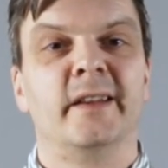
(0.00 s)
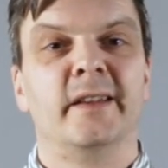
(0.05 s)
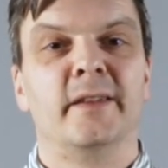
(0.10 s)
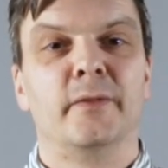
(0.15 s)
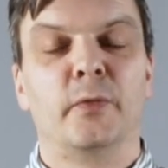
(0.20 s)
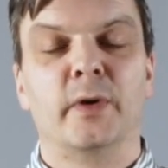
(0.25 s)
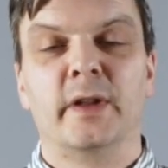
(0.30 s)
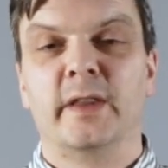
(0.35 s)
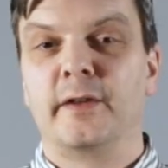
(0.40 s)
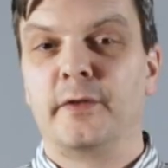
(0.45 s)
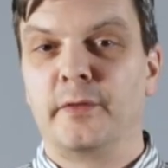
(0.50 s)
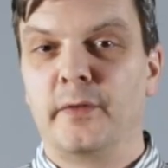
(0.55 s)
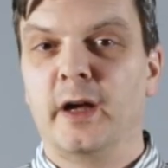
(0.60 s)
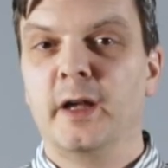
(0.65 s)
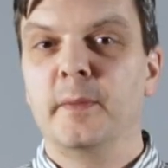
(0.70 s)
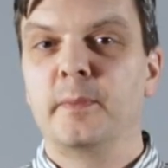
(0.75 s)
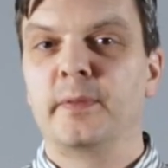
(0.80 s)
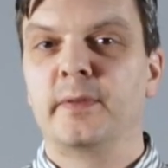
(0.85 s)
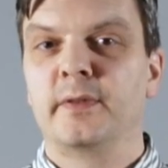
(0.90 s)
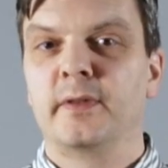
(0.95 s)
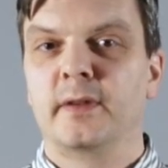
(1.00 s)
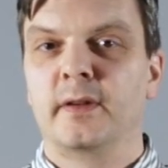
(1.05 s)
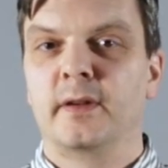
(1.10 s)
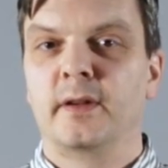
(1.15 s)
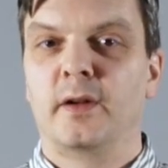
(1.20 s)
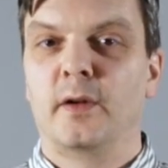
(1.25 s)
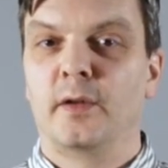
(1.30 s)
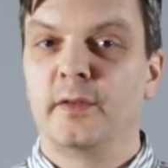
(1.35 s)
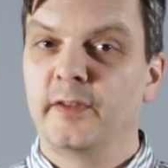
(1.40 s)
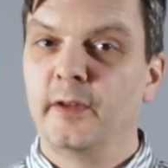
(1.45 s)
when they're ripe,
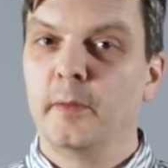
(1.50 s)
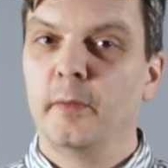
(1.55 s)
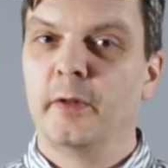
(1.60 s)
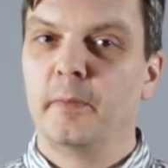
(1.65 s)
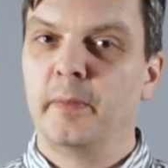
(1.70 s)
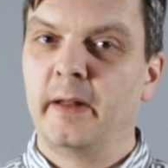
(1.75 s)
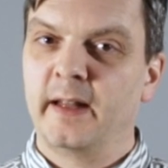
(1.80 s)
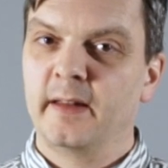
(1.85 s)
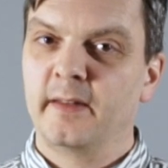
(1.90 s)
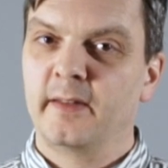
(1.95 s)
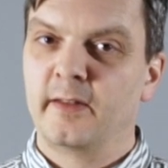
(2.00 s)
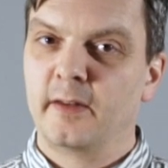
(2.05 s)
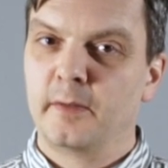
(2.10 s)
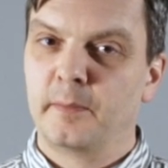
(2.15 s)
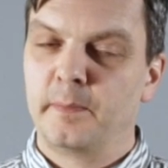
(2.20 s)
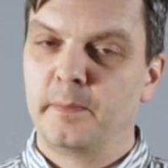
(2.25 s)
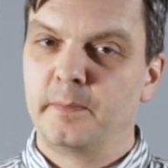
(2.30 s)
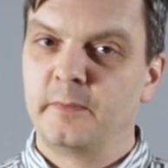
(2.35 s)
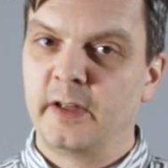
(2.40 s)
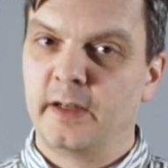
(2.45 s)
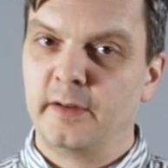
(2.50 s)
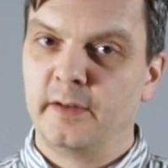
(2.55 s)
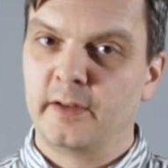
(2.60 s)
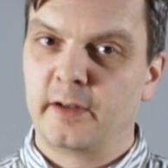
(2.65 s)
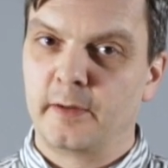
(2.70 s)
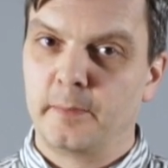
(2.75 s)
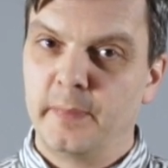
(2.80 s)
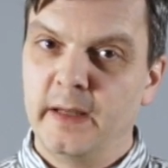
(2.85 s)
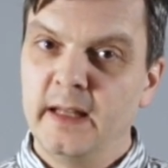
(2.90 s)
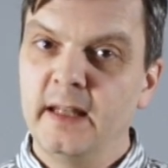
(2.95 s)
on some of the plants the cherries
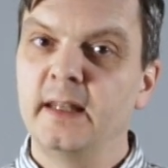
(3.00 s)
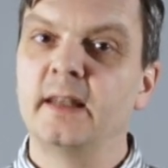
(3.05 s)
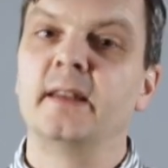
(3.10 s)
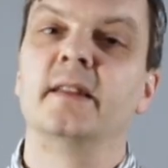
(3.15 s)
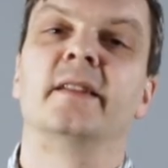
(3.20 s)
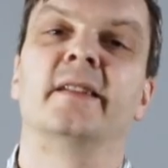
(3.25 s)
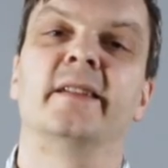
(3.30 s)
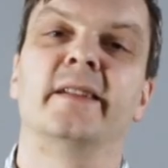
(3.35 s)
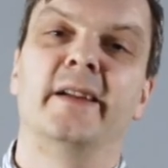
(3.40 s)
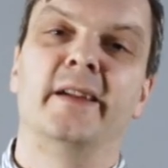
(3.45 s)
are pink,